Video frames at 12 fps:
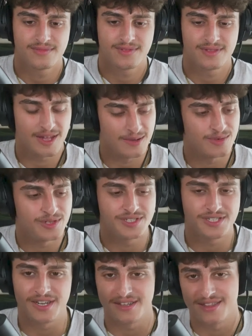I
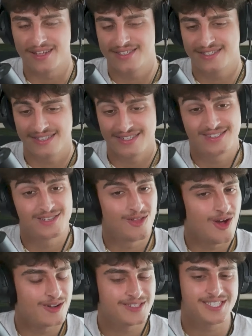appreciate it. It's a
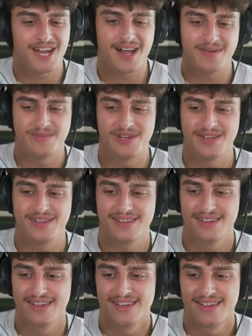long shot, but
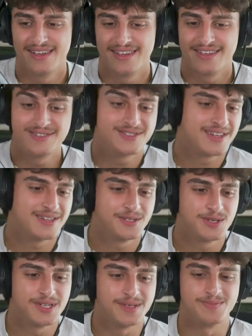you said a
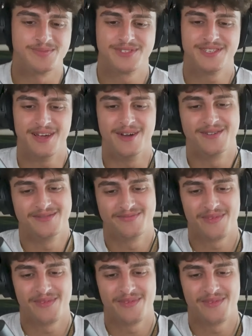dream, so maybe